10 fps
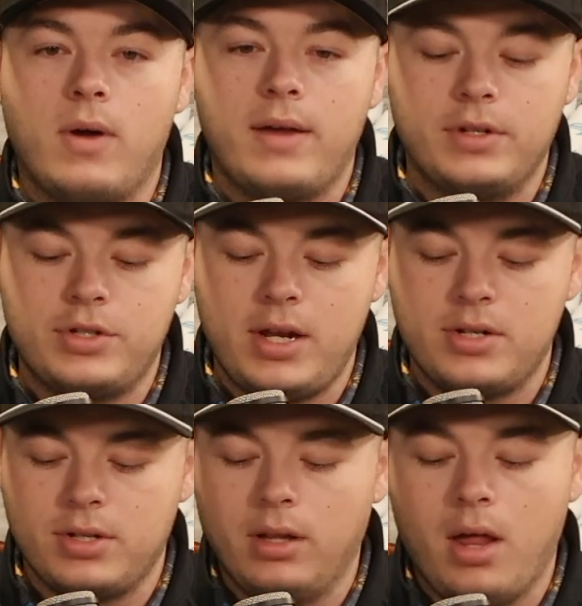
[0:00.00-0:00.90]
don't have to
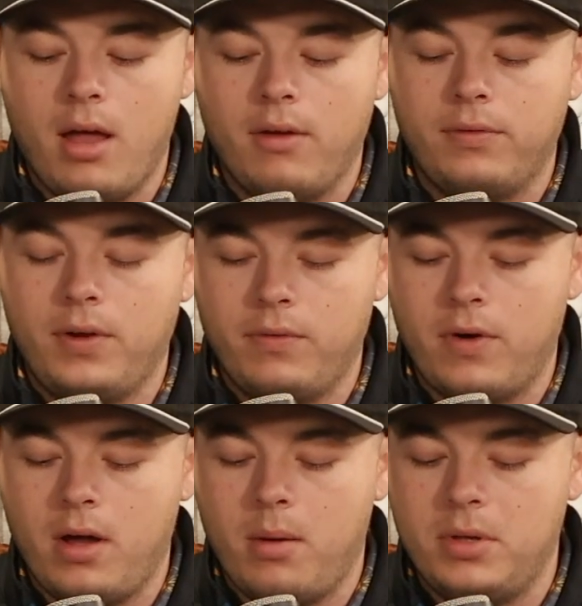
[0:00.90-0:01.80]
change the loft
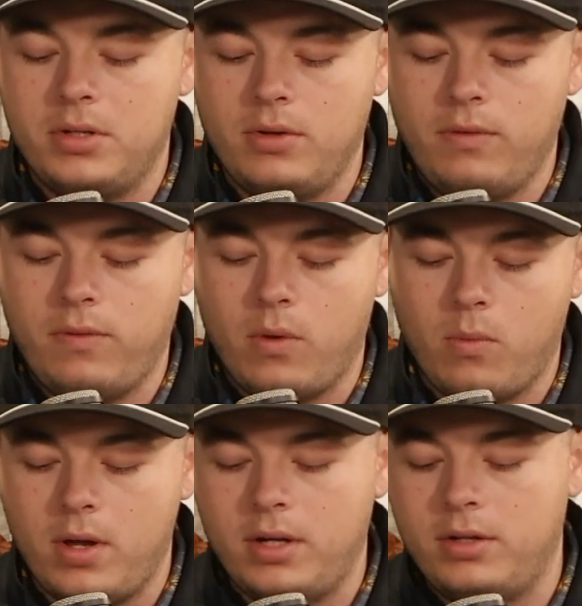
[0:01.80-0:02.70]
from the
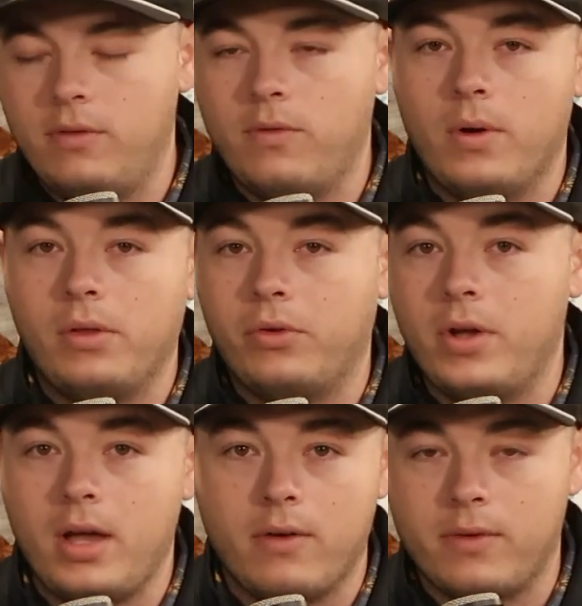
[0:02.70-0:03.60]
241 to
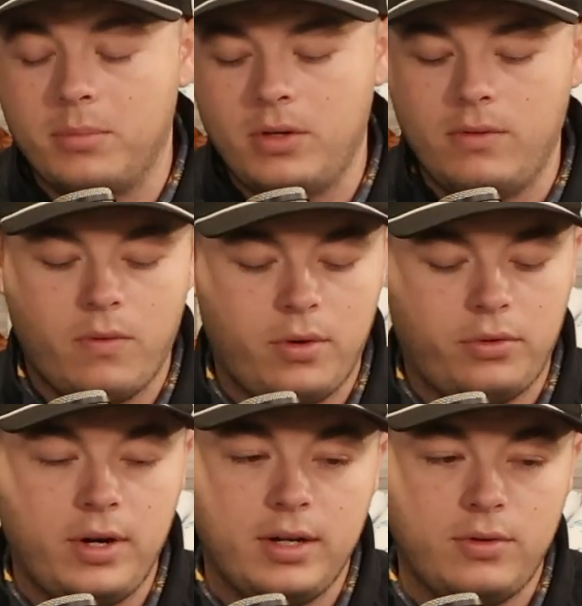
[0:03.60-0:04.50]
243 or from
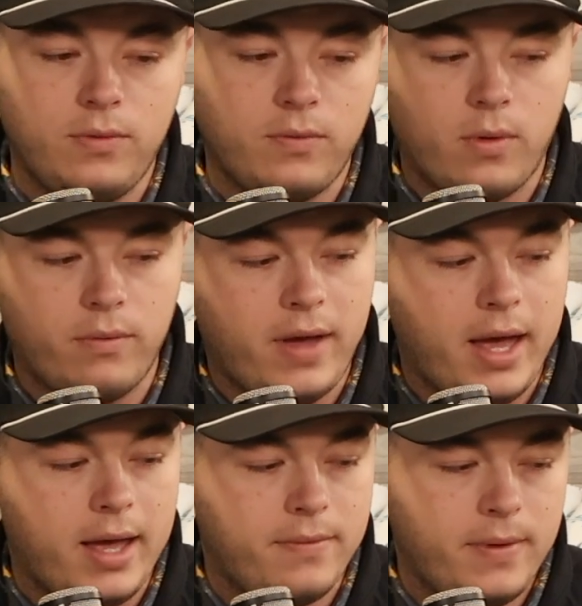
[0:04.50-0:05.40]
243 to
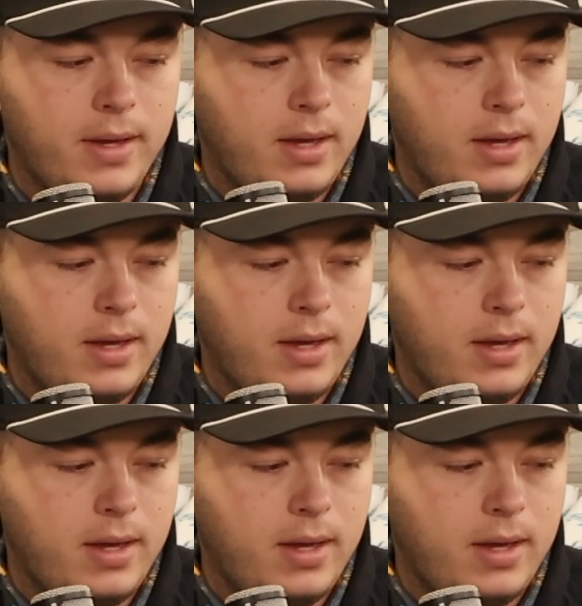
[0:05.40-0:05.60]
245,